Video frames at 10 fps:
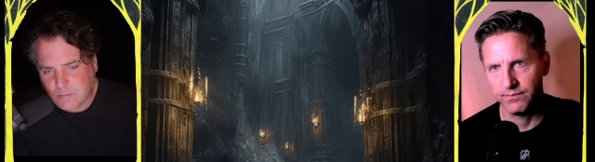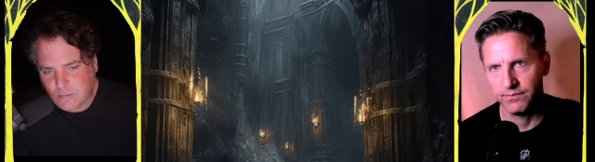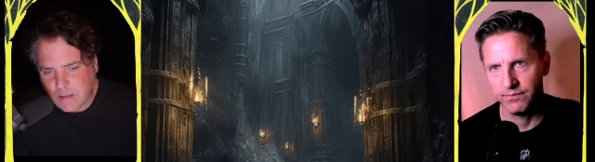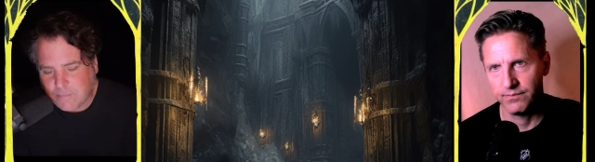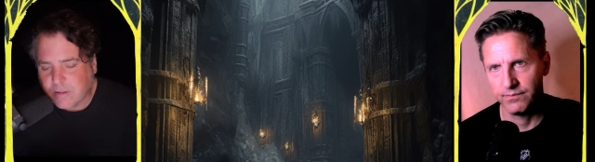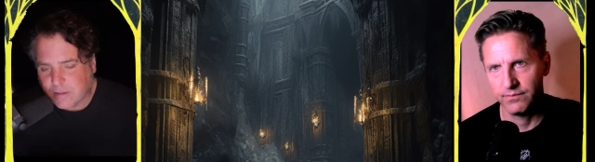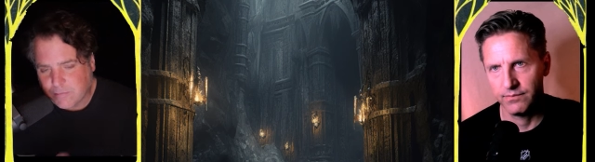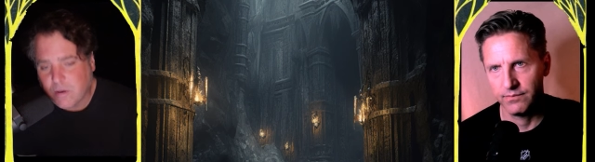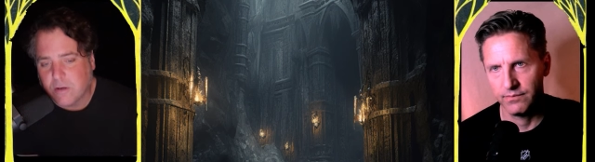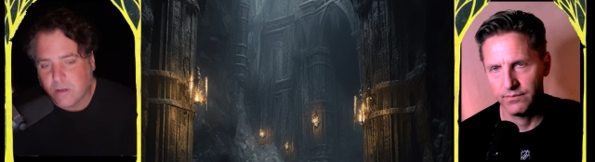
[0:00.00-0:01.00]
Speaker 1: definitely
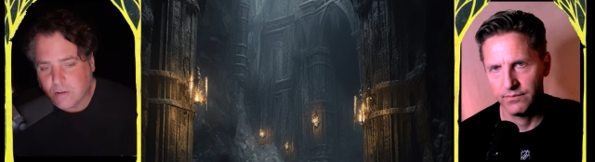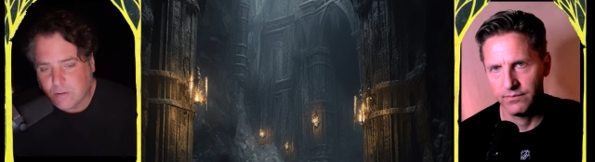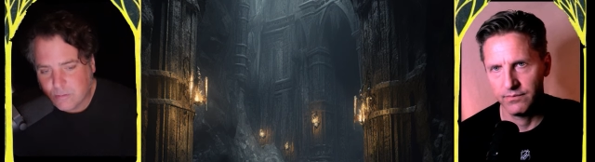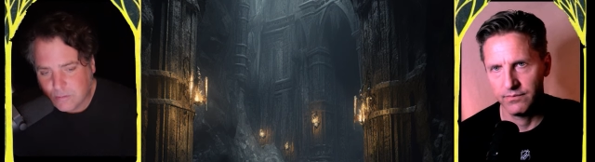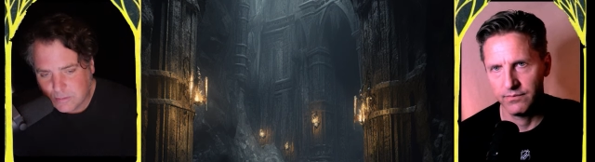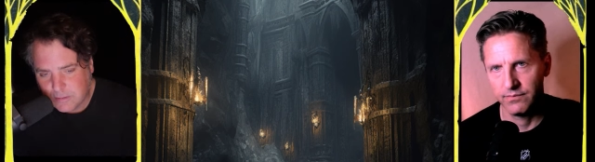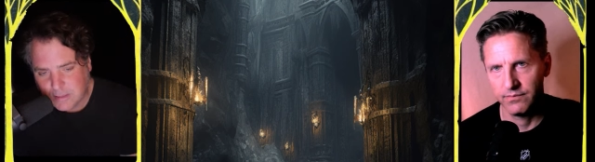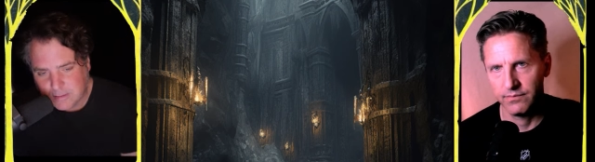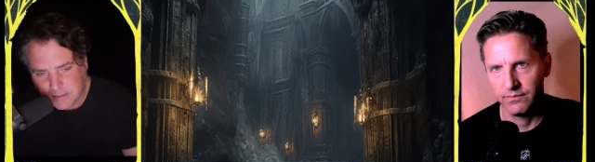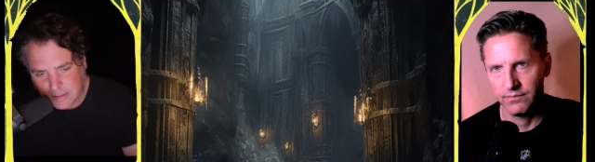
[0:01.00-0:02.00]
frodo
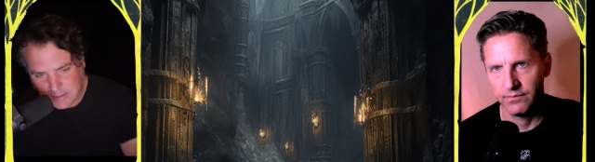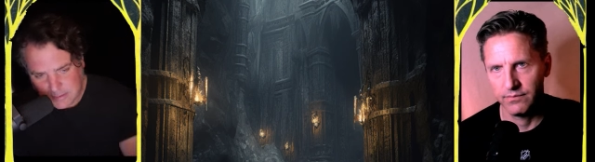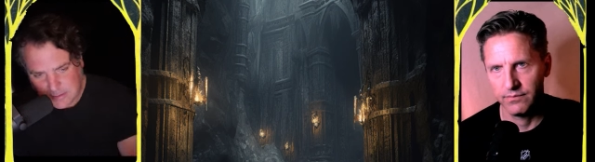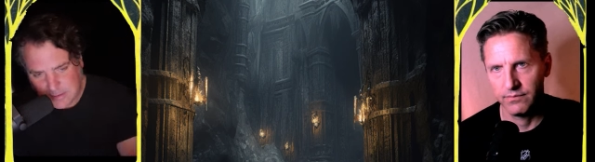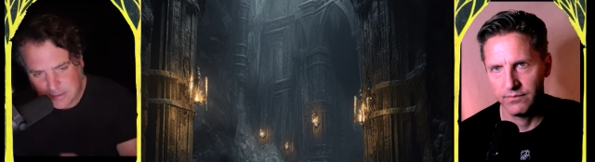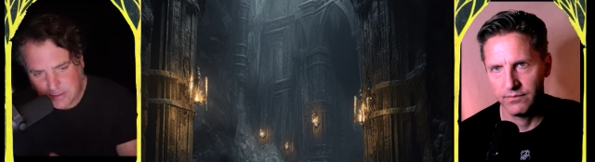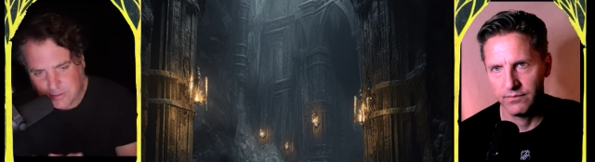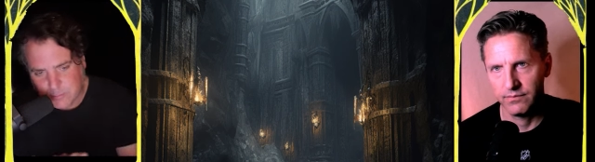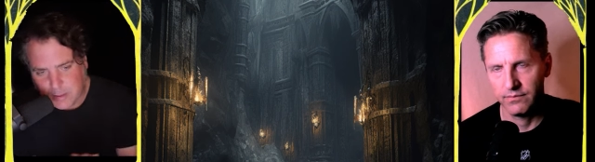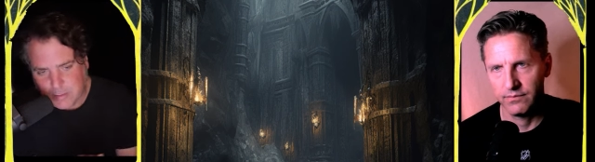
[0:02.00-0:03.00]
it says it says here
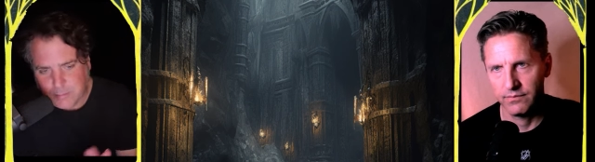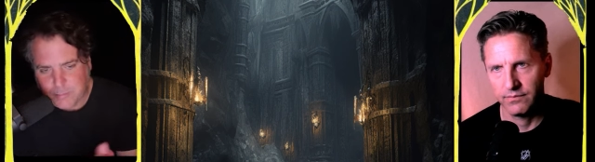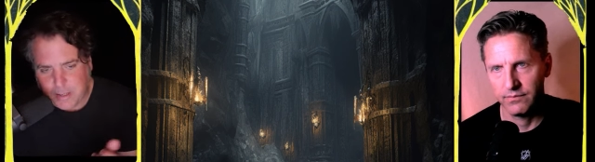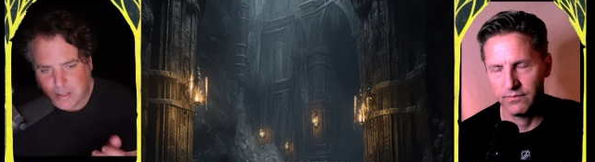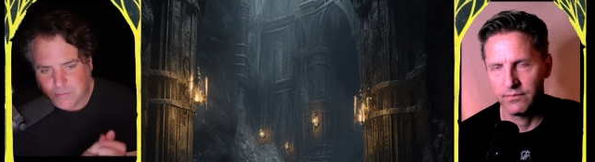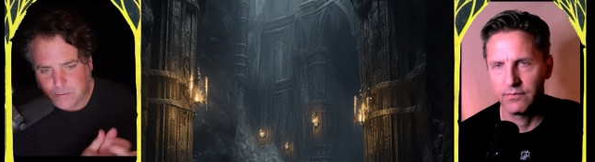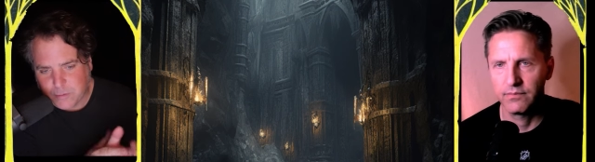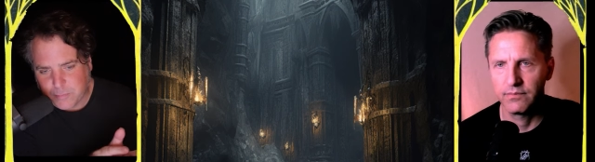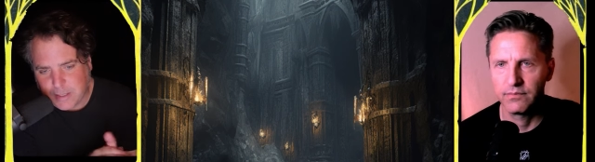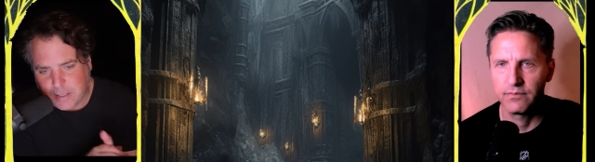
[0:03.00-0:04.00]
at the bottom of the page
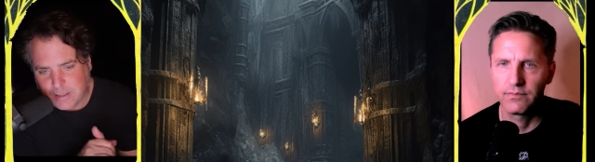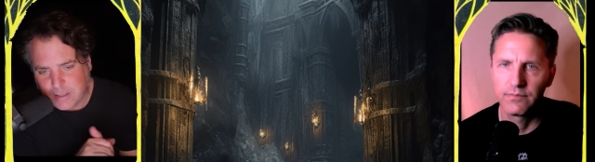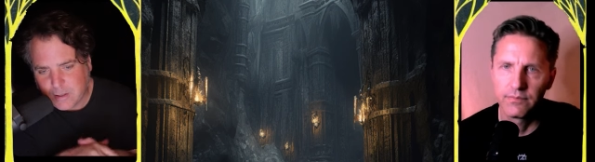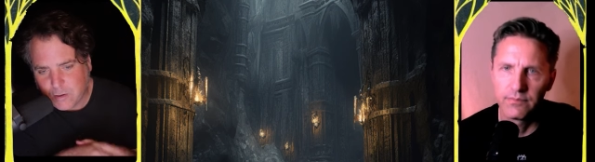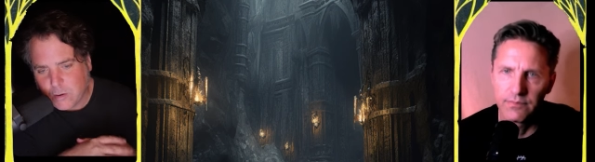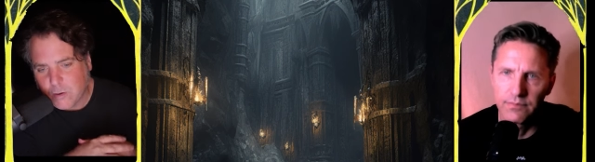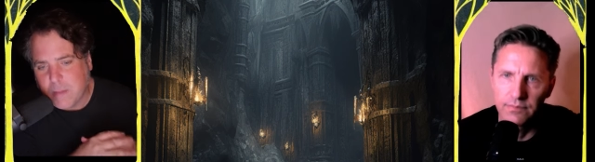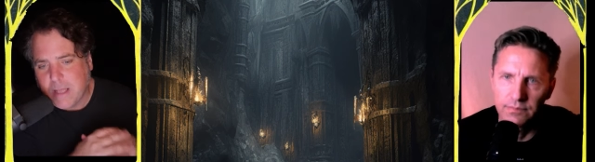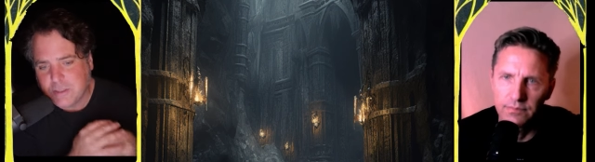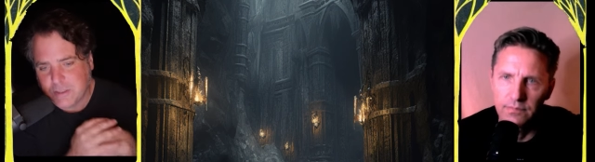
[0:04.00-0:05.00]
frodo began to hear or
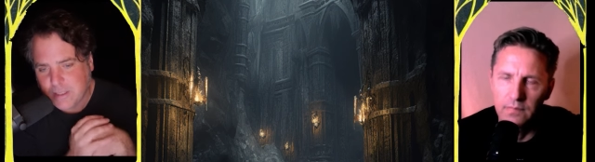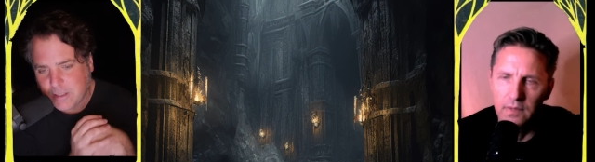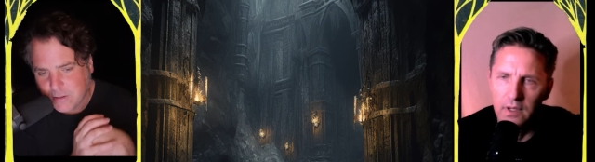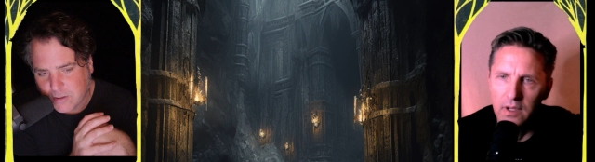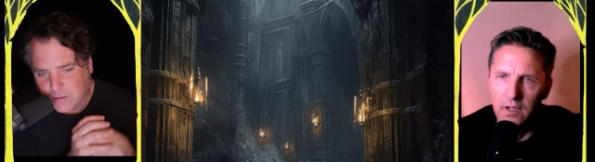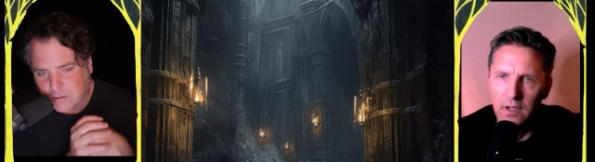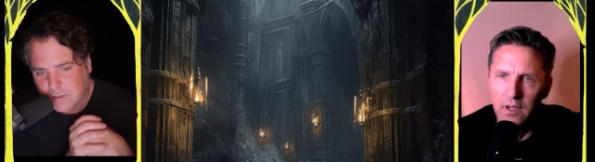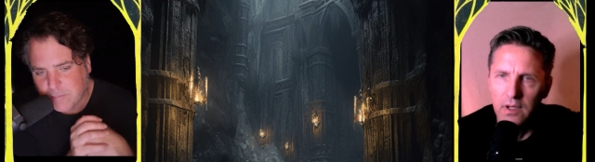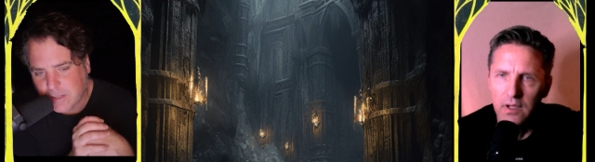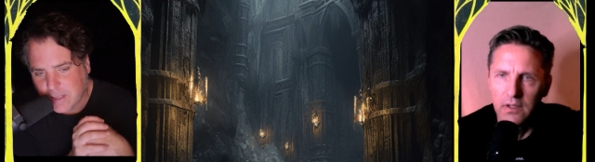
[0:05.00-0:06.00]
imagine that he heard
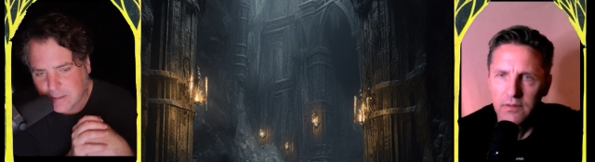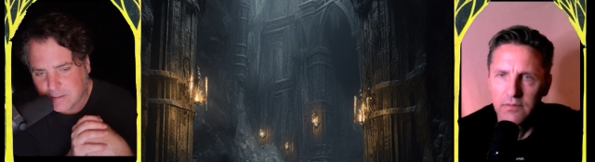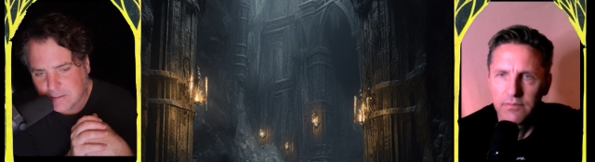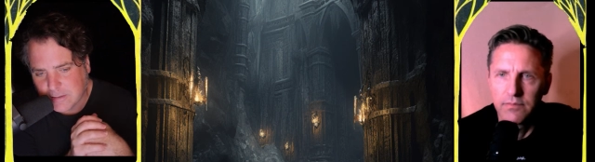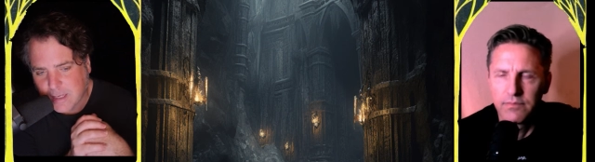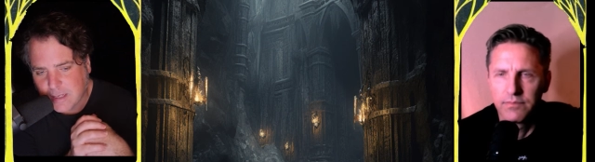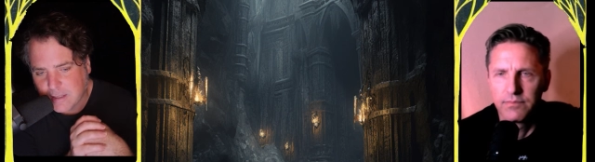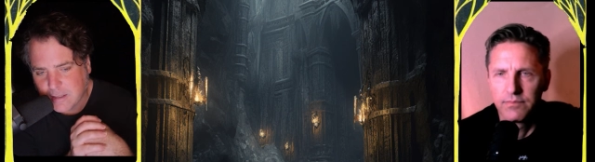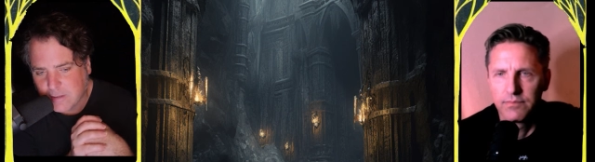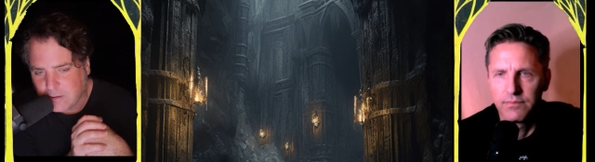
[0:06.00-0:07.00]
something else like
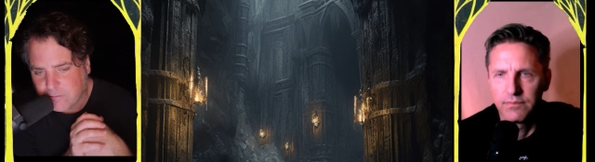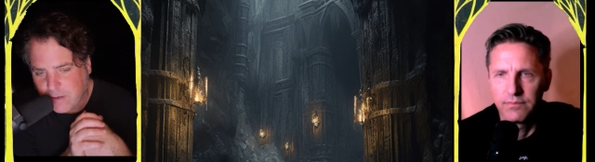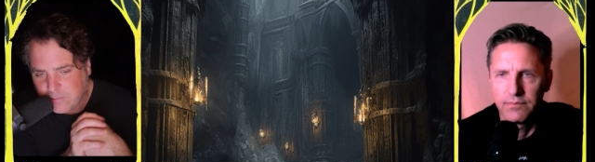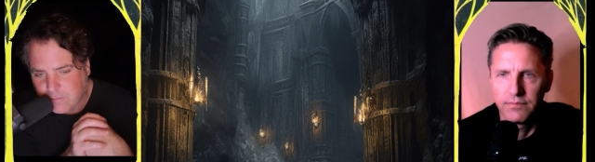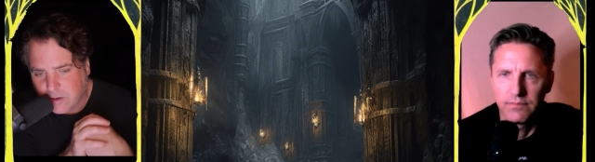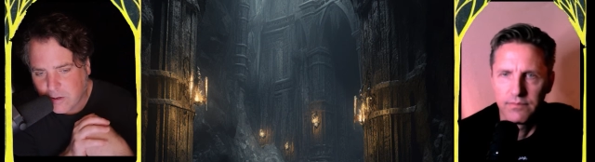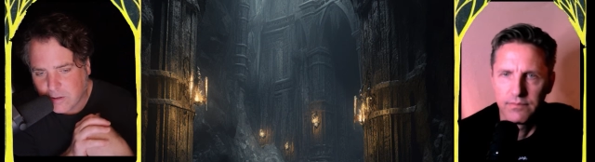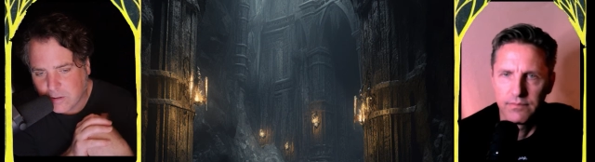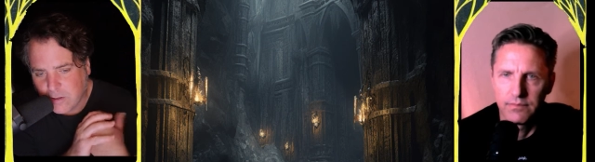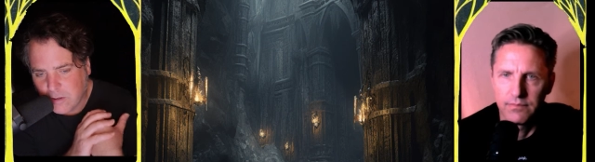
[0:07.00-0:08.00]
the faint
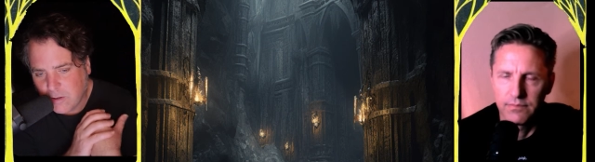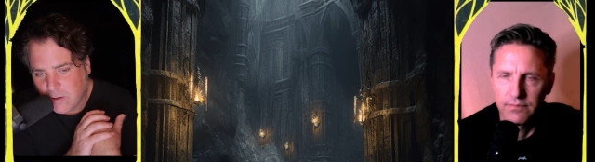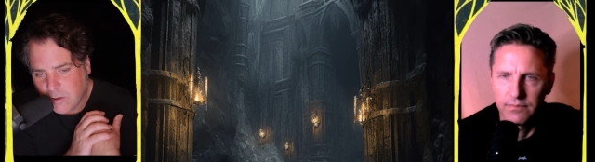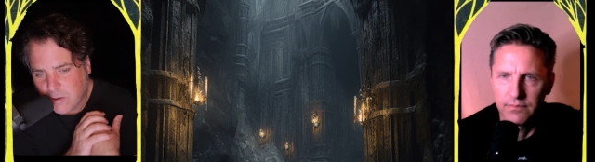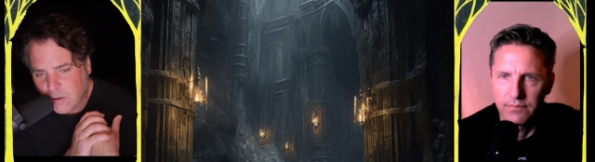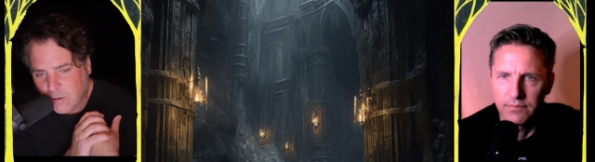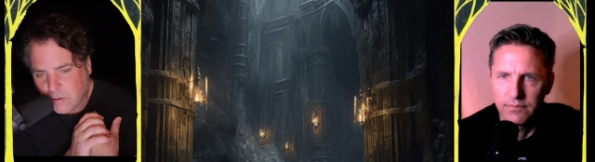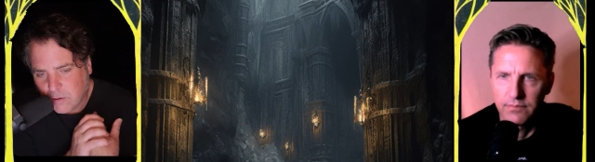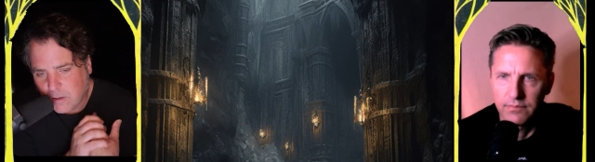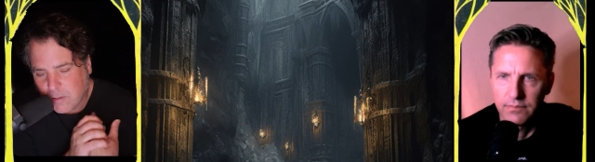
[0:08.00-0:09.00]
fall
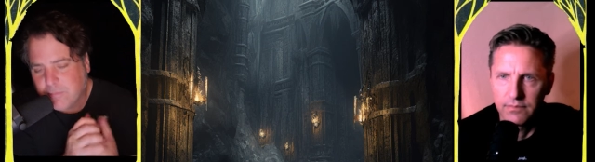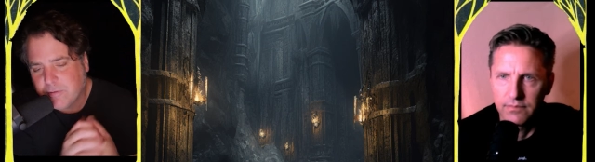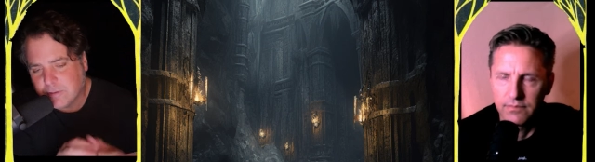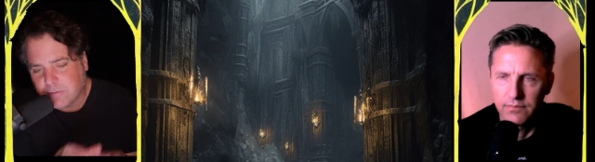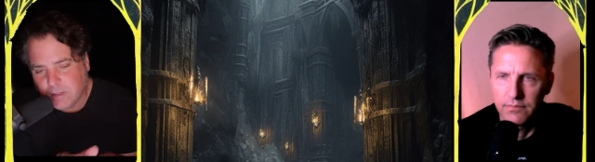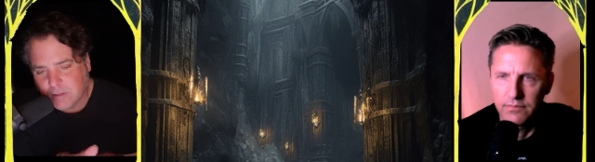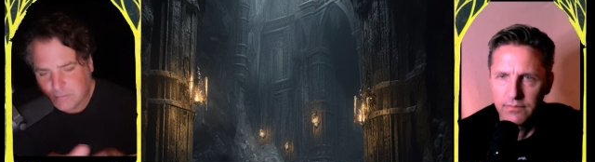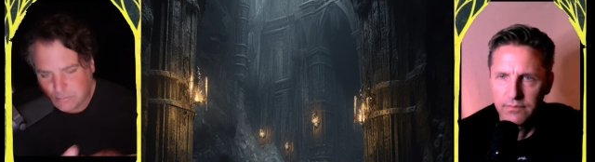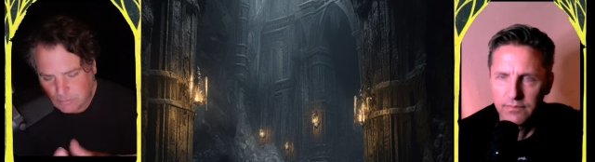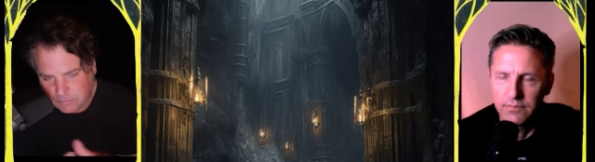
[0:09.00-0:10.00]
or i mean first of
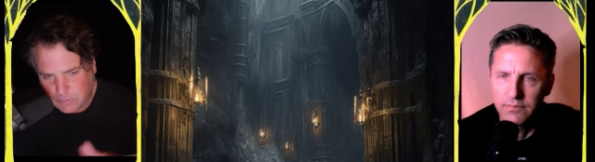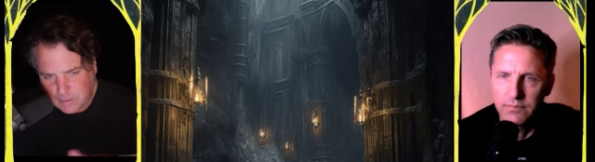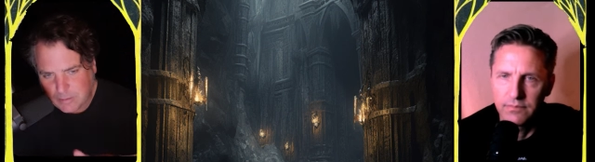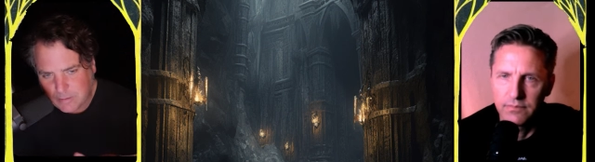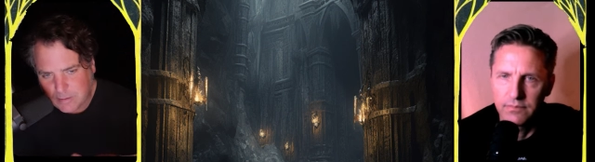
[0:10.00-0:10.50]
all r- real quick